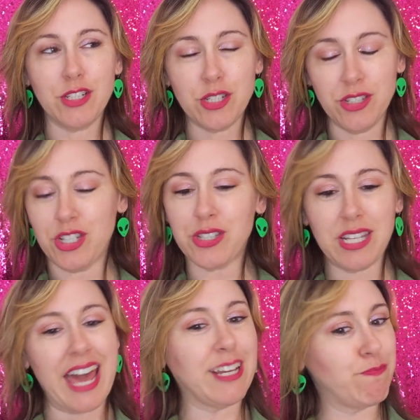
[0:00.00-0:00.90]
Just
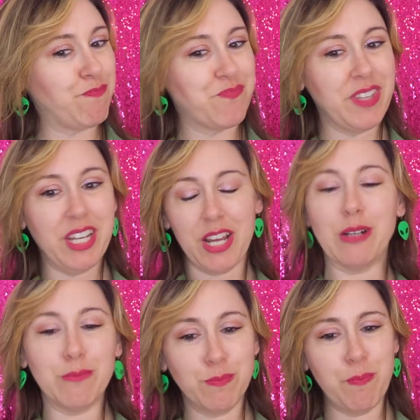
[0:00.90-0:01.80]
like, you
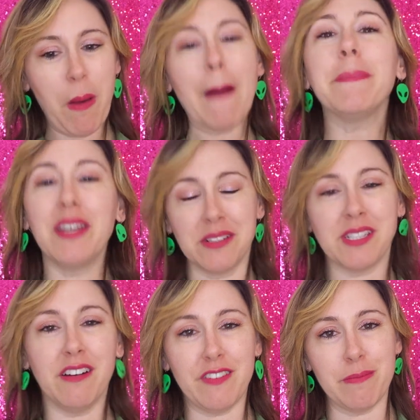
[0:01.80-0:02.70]
know, pumping
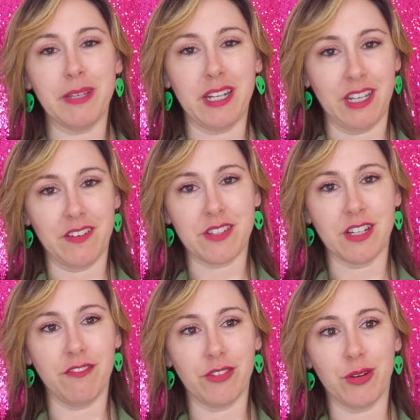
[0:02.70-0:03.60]
yourself up and getting
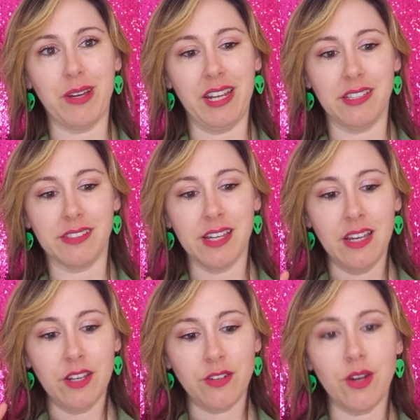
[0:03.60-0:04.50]
yourself through it is
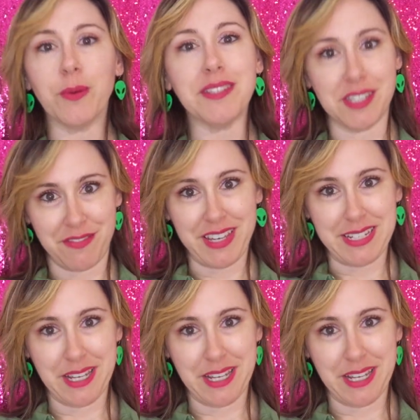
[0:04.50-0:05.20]
no easy feat.